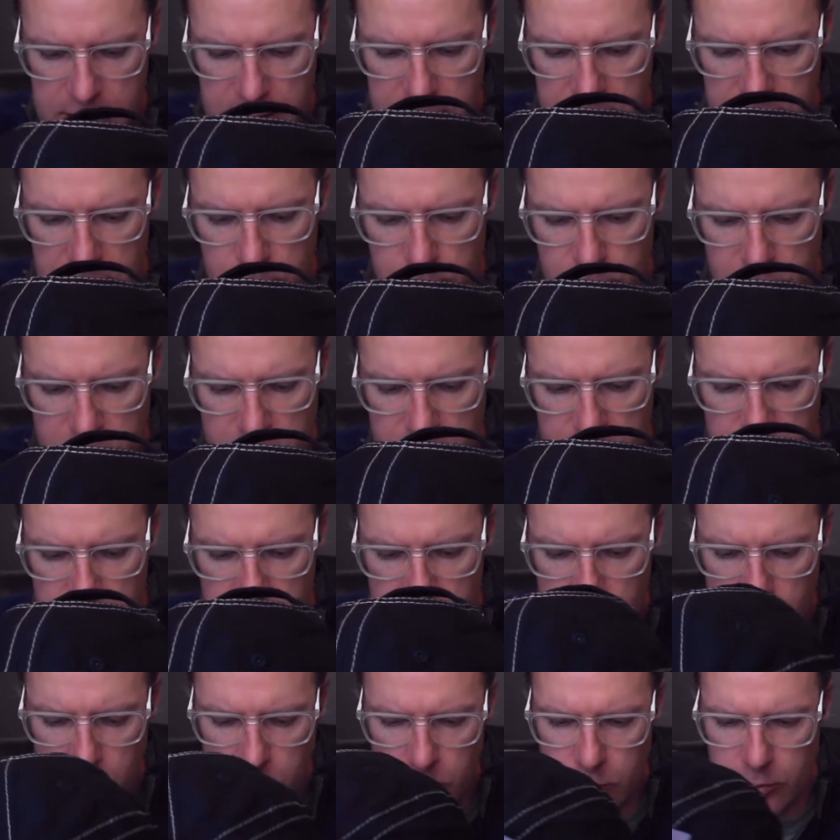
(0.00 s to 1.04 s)
number
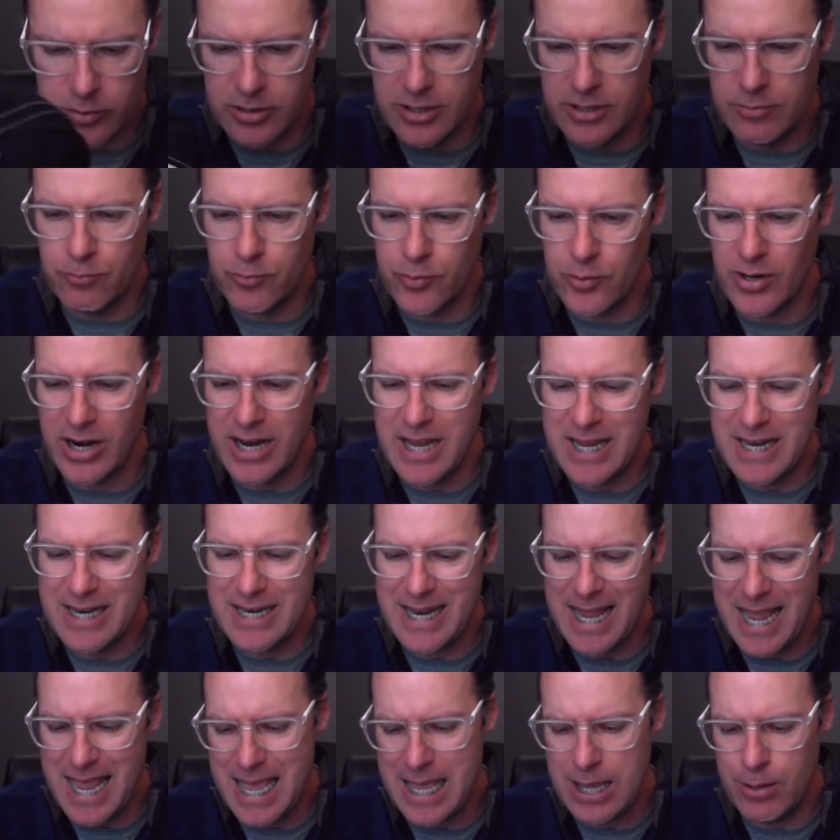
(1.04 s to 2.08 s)
two, the brand
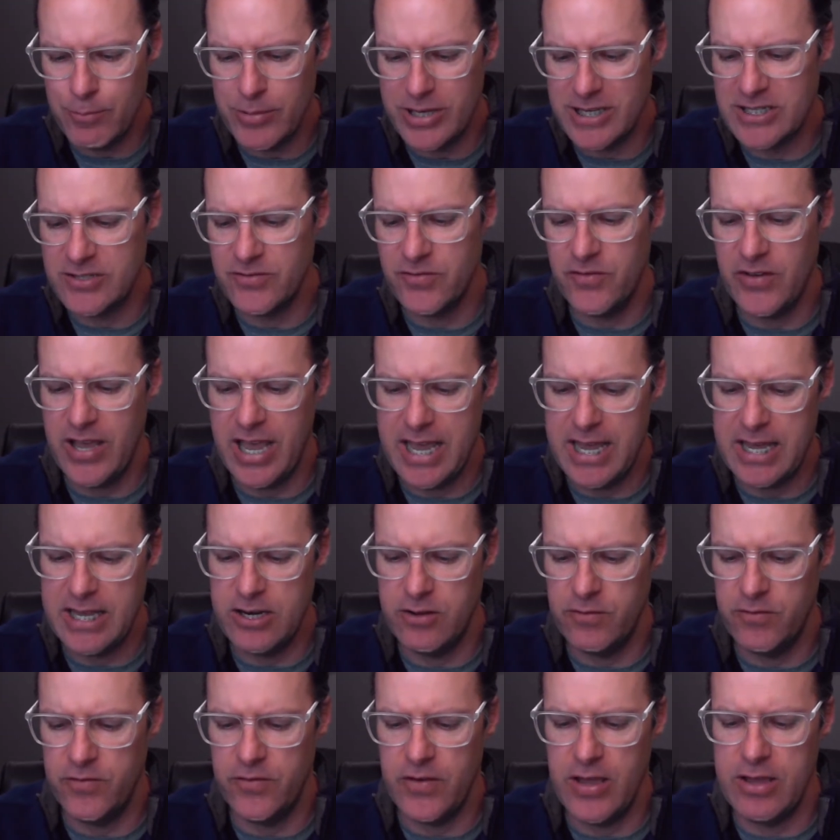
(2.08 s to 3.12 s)
name is fan
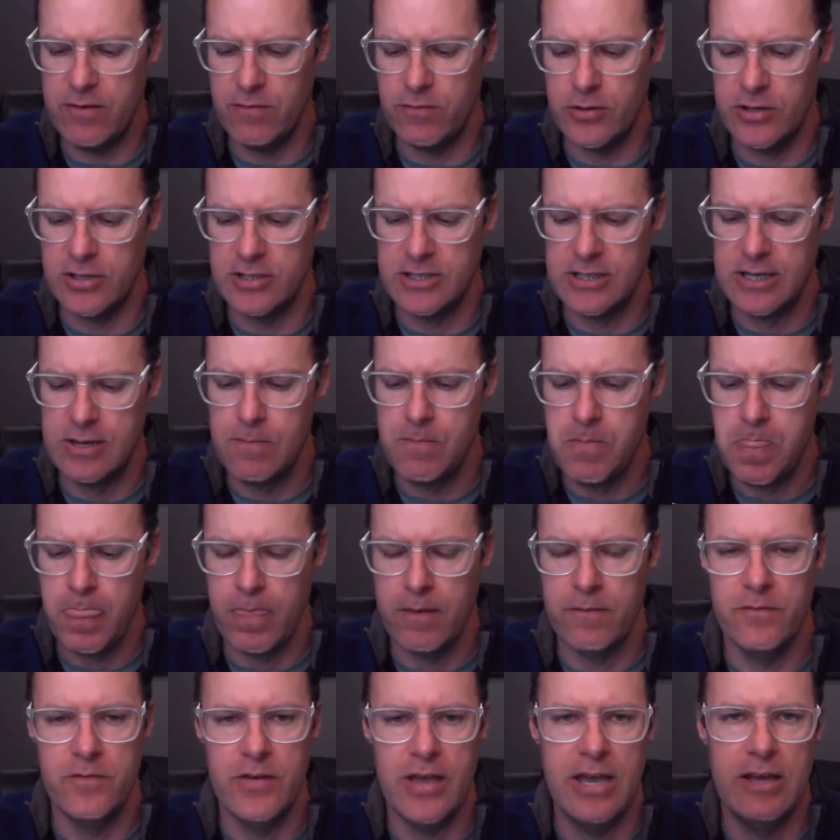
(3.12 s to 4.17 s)
favorite.
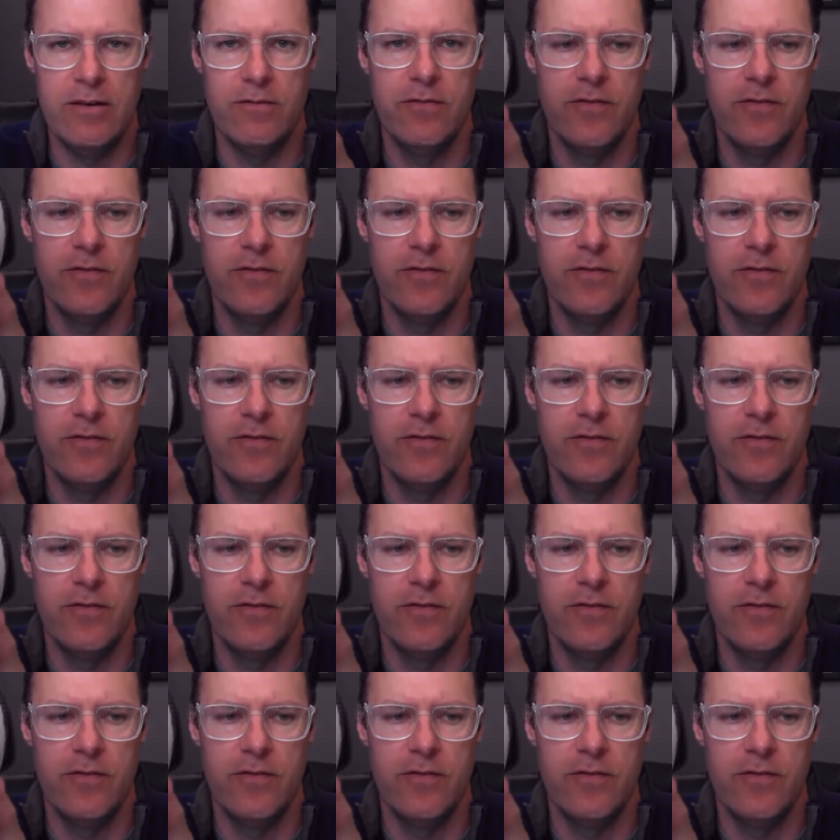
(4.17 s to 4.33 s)
Fan